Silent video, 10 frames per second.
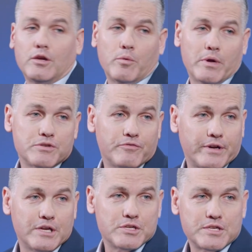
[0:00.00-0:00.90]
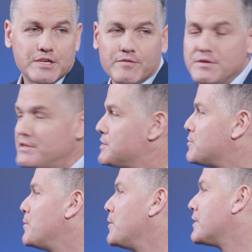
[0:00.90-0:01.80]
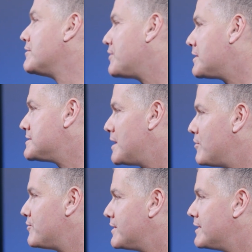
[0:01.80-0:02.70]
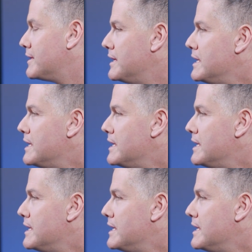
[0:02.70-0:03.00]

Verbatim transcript: You mentioned financial services. Maybe we can take some of the